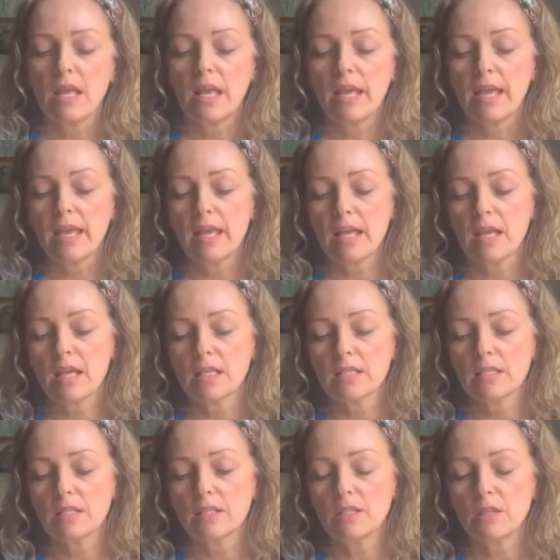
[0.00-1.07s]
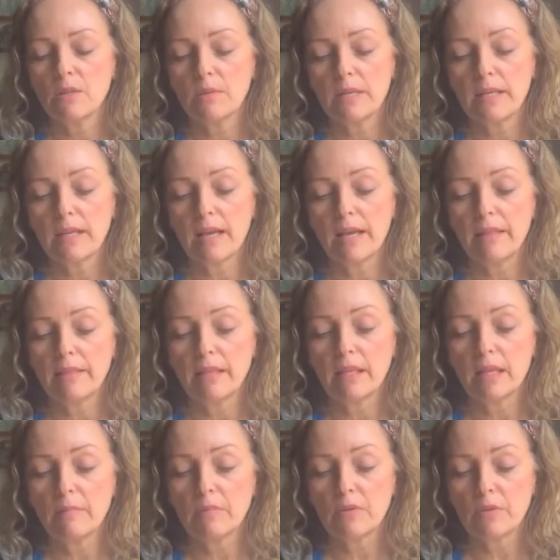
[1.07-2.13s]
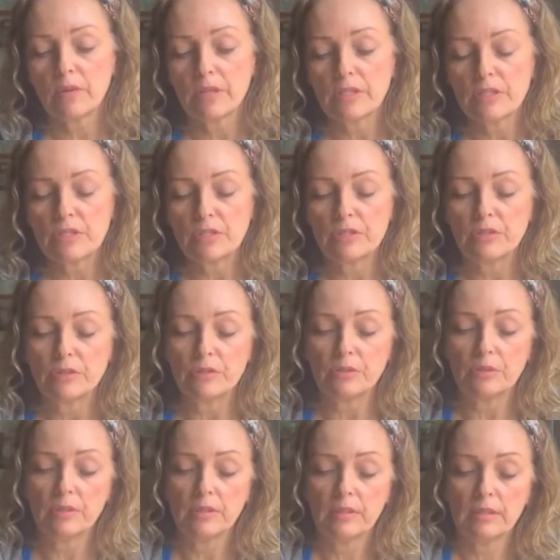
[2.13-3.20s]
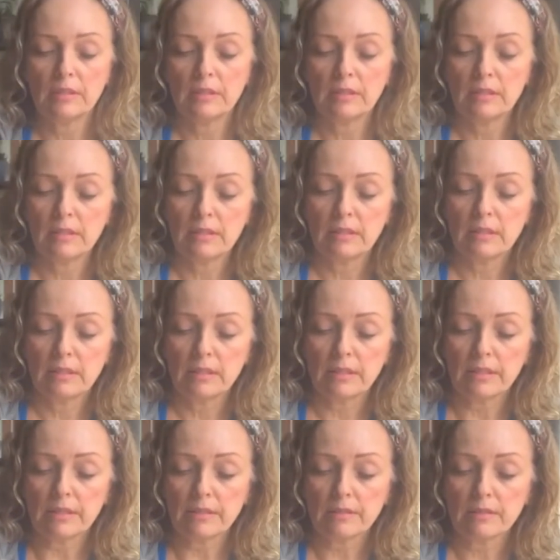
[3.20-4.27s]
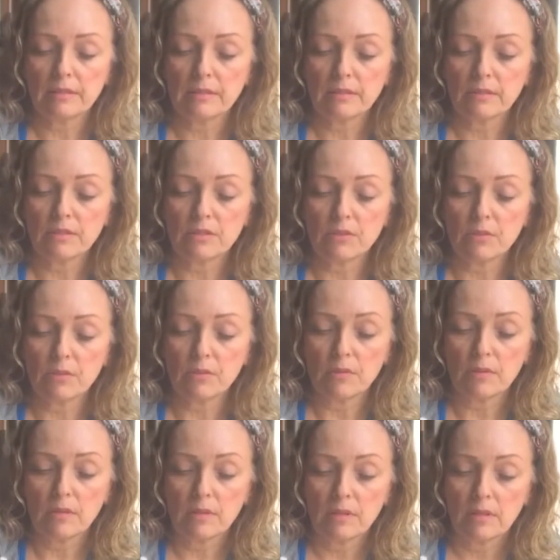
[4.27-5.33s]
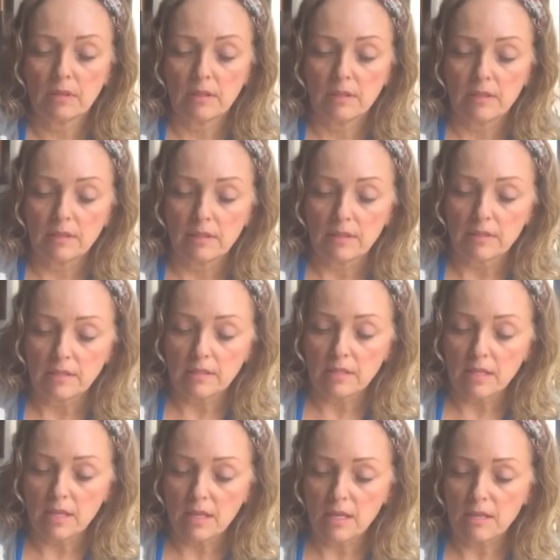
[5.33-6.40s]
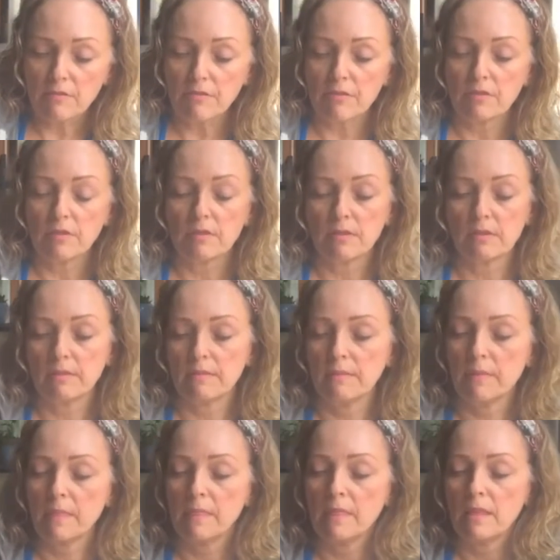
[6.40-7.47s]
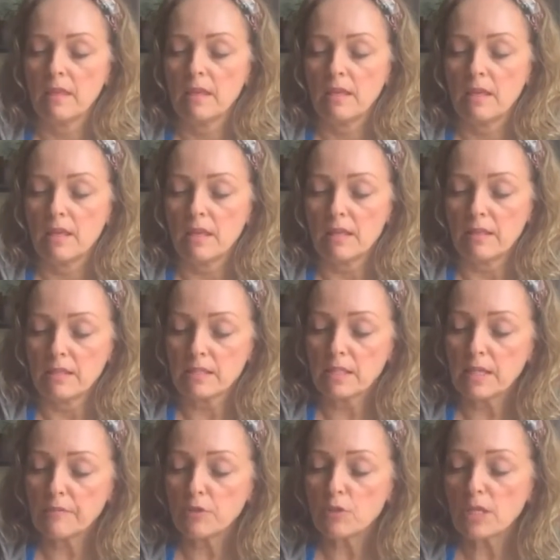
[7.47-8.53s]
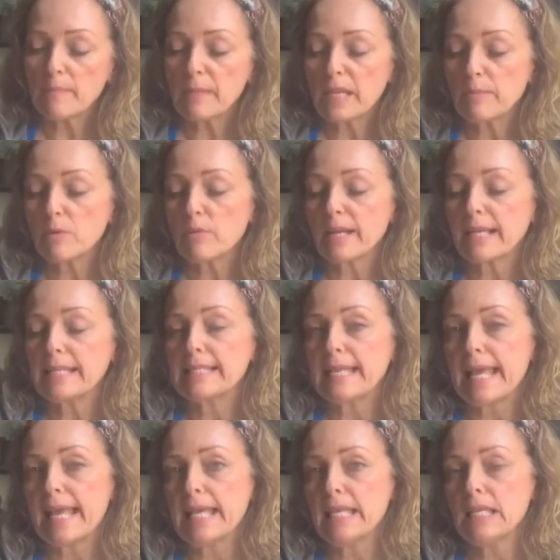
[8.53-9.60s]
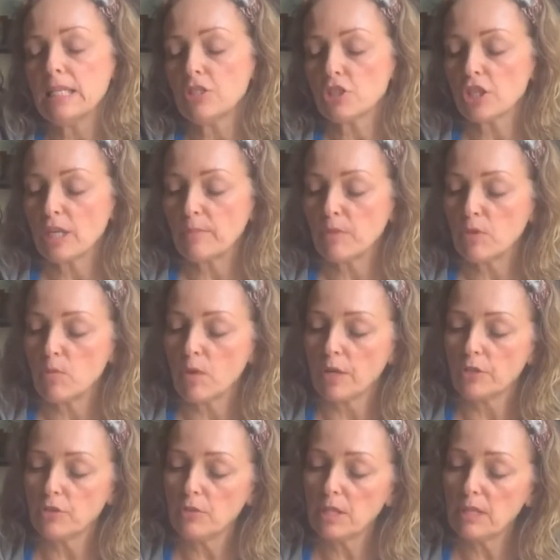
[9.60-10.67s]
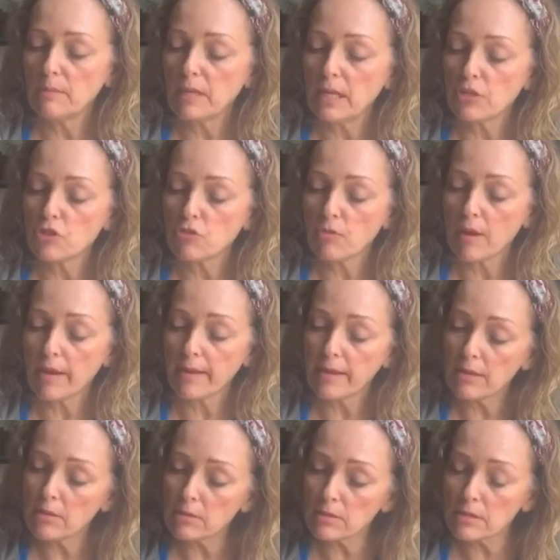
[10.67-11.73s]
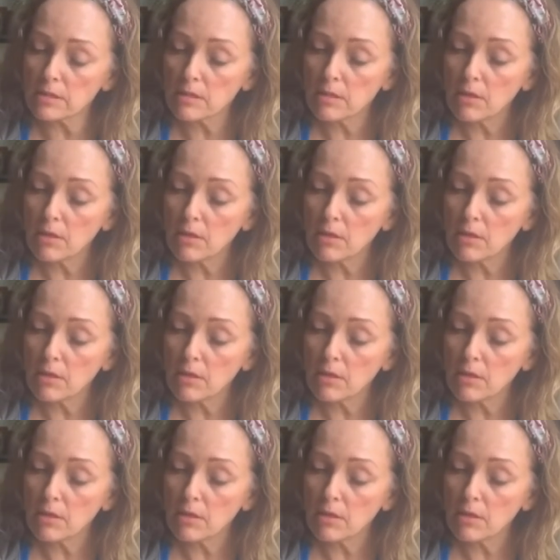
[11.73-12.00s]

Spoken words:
And you know what? I think I'm going to, here, do this in half and this in half. You can make Bourekas any shape you want. You can make triangles